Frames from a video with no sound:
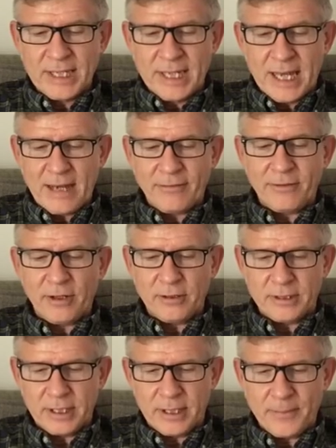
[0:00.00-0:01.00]
I followed
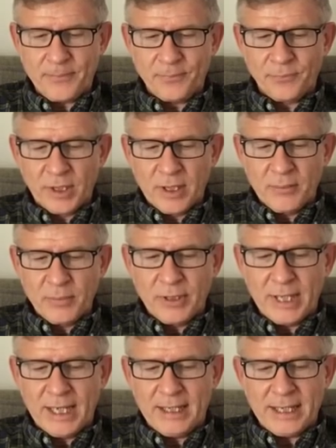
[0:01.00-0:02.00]
her. But
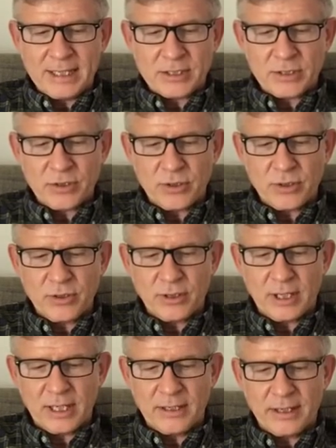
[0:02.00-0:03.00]
then I saw
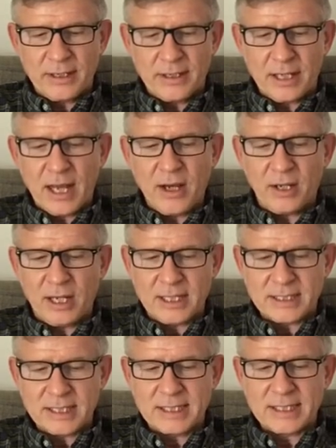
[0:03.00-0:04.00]
our
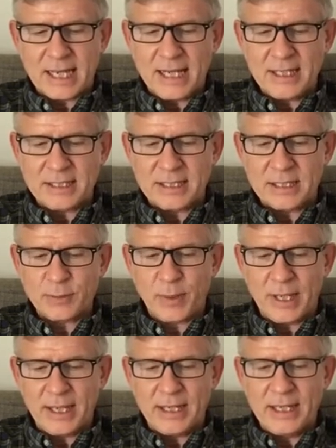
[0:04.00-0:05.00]
class's science
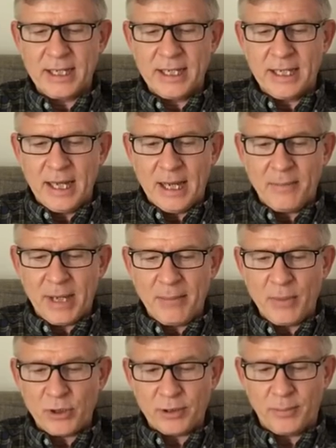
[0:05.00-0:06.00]
display and my
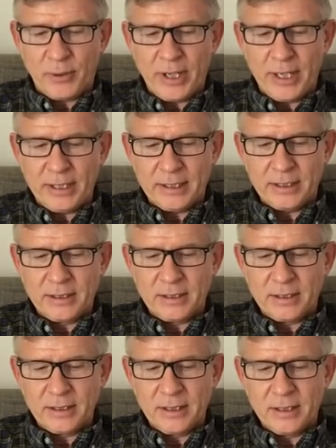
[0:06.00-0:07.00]
model brain.
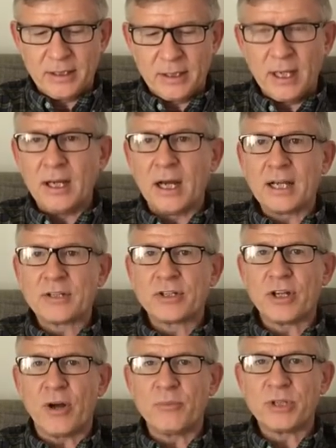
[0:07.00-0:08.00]
I
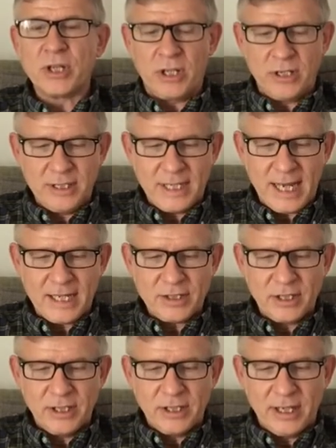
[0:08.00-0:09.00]
stopped dead
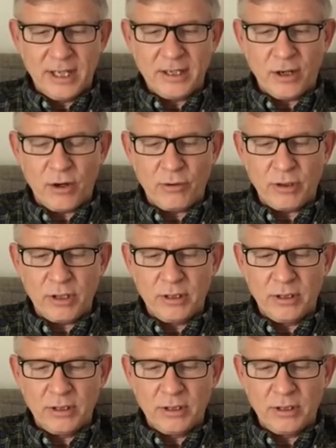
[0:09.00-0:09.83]
in horror.